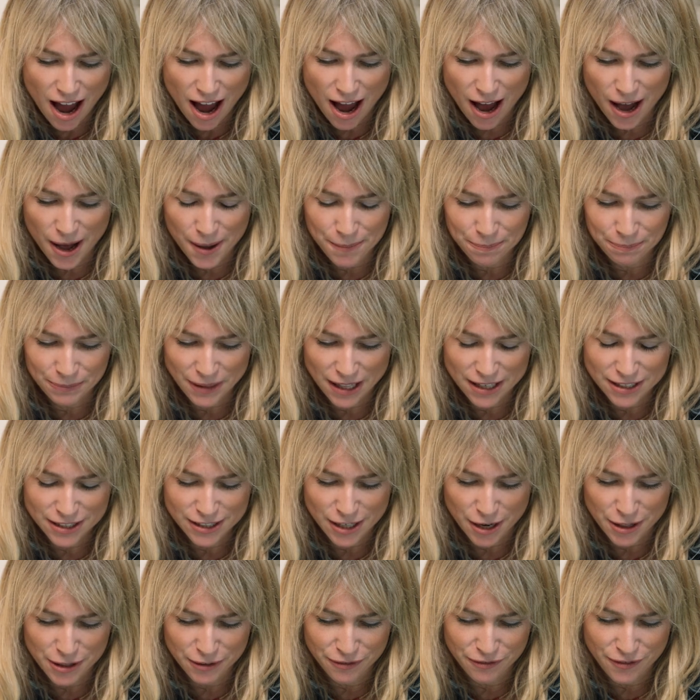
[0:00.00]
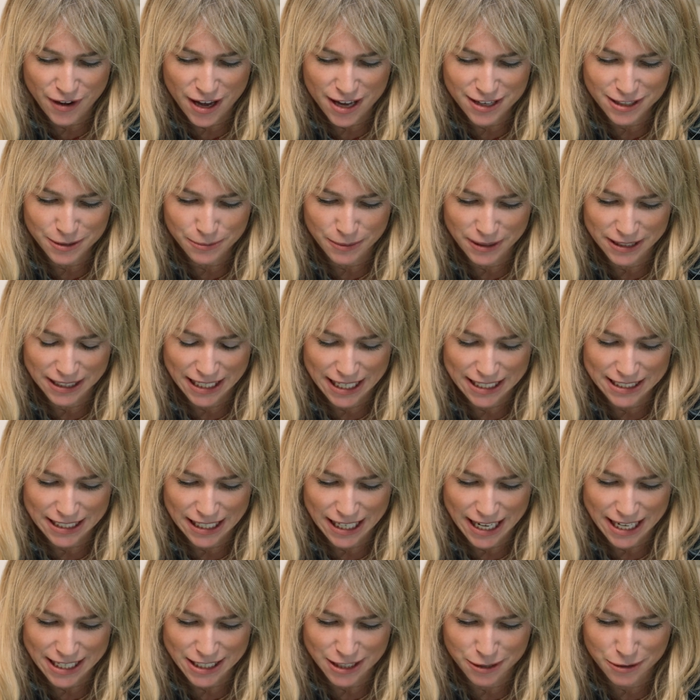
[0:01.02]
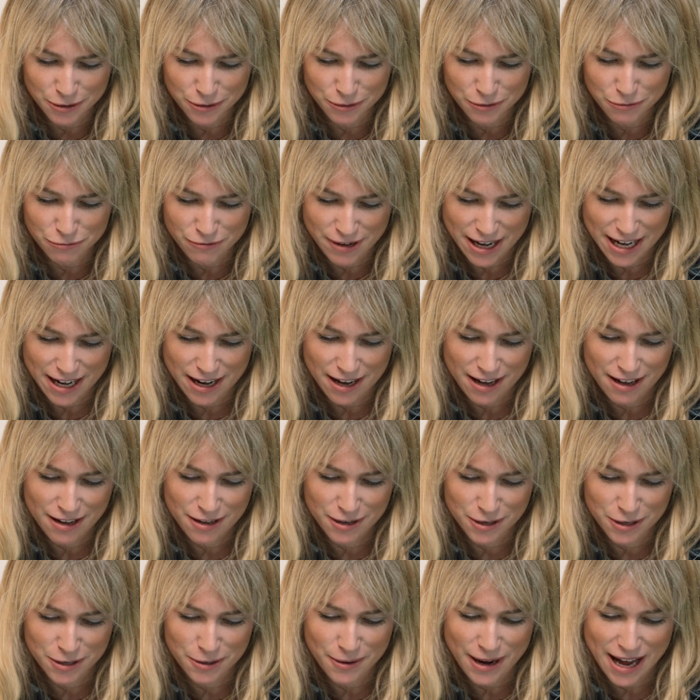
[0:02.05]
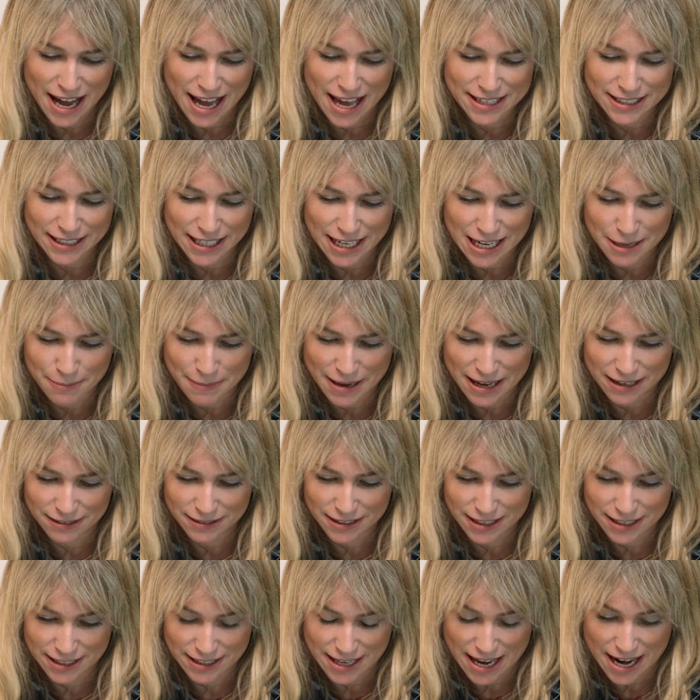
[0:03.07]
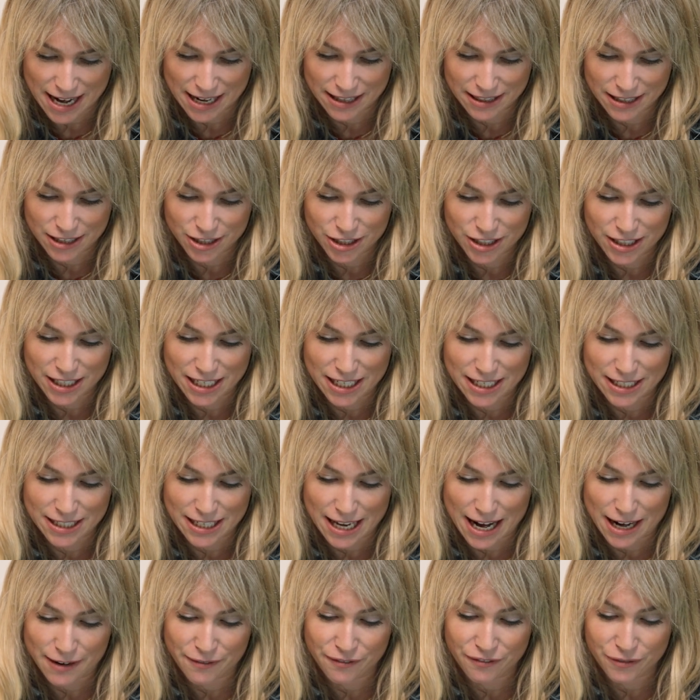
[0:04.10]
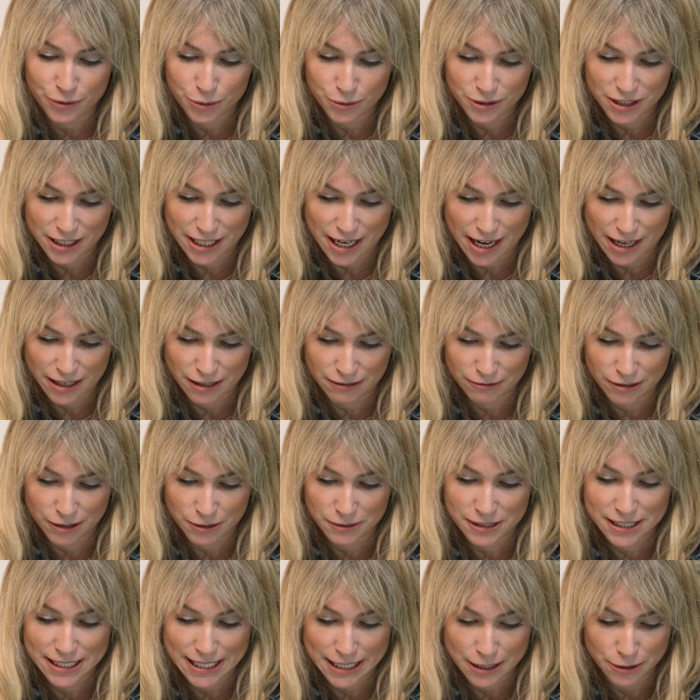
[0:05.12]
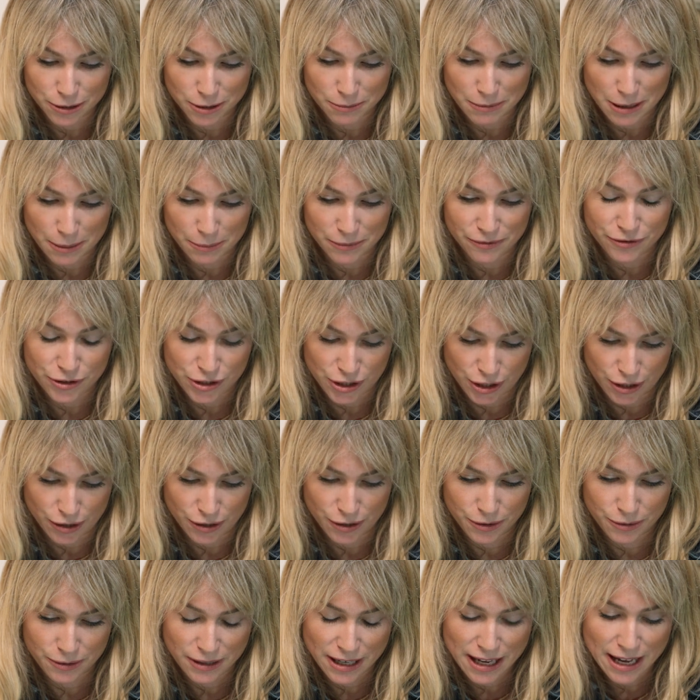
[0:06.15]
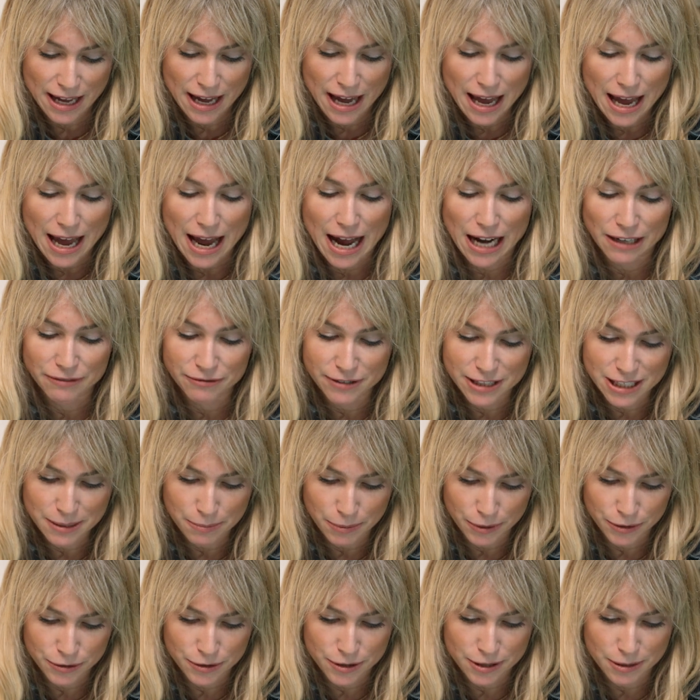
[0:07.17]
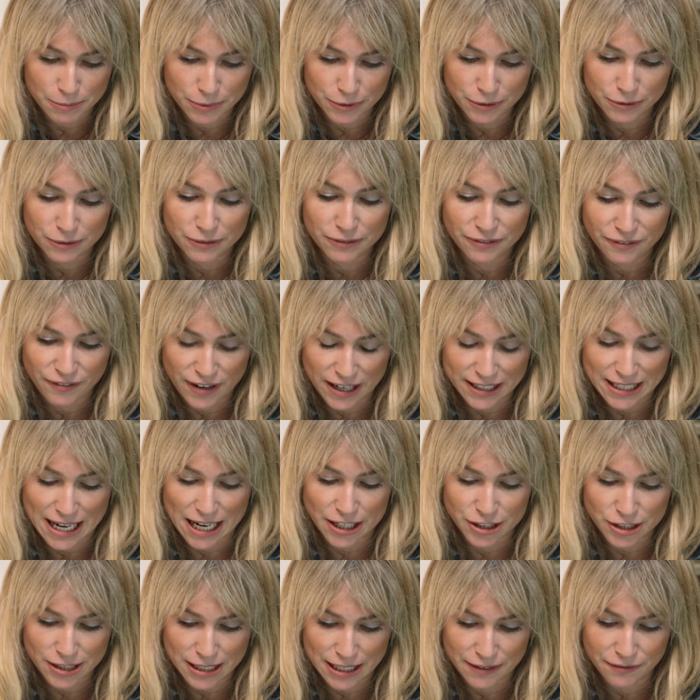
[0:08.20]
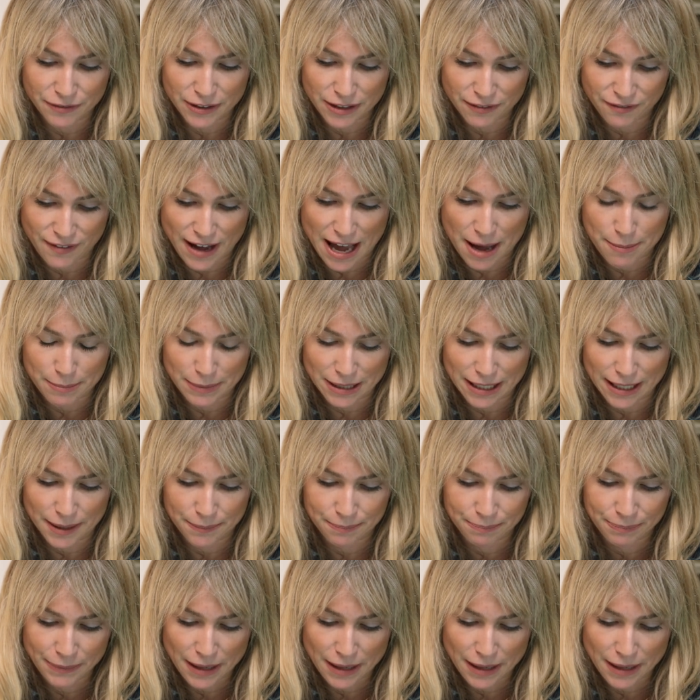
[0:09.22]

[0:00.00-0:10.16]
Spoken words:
So the first one is a lady called Ria, who has emailed to say that she's a 48-year-old single mum of 2 and responsible financially for the family.